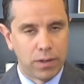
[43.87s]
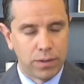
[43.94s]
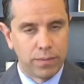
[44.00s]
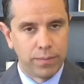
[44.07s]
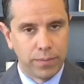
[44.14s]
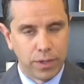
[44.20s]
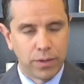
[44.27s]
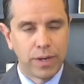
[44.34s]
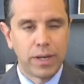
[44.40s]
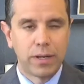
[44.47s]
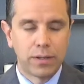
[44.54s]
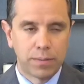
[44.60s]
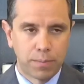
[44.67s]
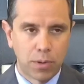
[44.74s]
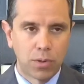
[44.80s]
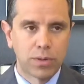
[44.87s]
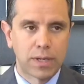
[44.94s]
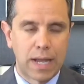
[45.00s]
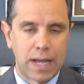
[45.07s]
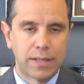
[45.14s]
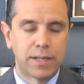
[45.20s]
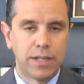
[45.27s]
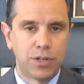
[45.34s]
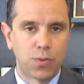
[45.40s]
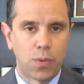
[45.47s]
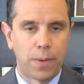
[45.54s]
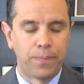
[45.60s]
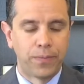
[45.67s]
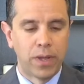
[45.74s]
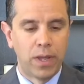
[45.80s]
There is pros and cons to each
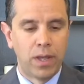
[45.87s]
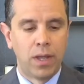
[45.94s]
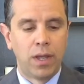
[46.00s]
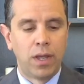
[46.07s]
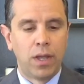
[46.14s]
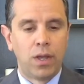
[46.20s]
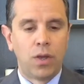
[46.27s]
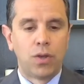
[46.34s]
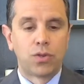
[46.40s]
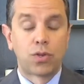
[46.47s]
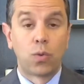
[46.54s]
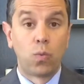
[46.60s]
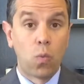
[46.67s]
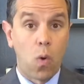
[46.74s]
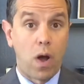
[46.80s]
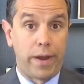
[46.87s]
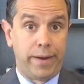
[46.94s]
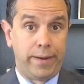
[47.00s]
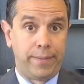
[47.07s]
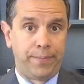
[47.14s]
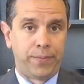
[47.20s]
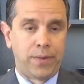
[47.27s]
one. So one,